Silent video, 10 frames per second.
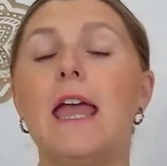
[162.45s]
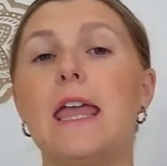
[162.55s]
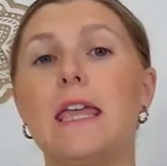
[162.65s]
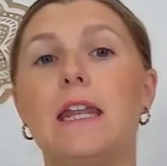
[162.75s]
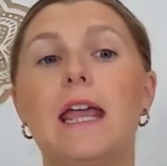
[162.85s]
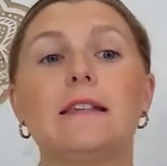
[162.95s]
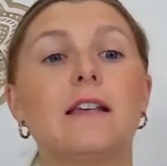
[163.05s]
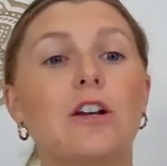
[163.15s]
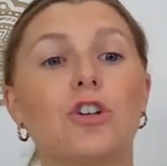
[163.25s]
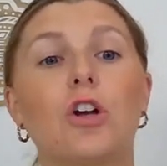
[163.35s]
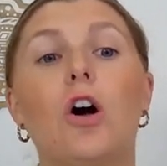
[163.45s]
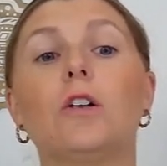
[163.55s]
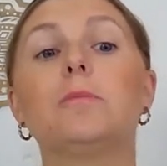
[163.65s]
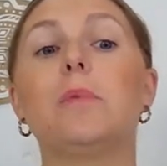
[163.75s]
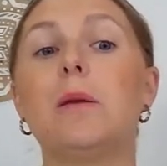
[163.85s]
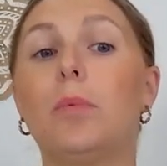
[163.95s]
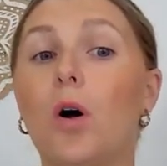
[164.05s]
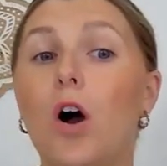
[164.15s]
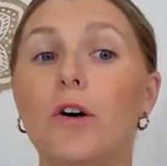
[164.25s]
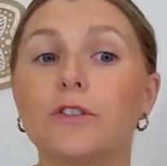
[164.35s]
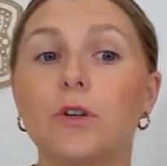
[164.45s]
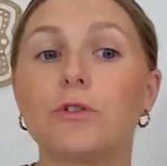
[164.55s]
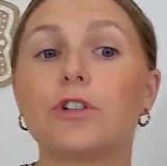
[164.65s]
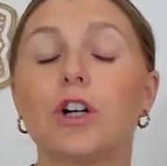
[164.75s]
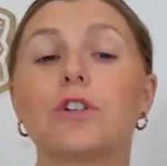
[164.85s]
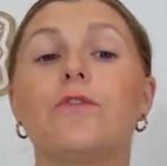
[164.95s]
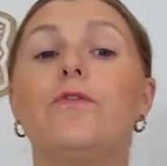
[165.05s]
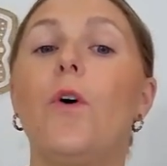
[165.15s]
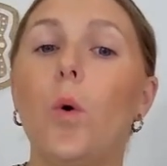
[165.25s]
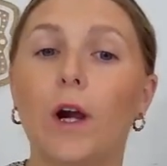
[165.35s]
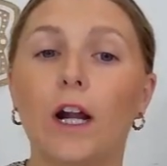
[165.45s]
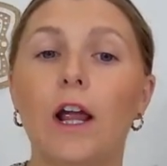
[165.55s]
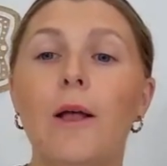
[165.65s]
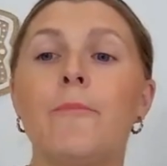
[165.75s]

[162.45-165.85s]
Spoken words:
in a section called People Also Search For.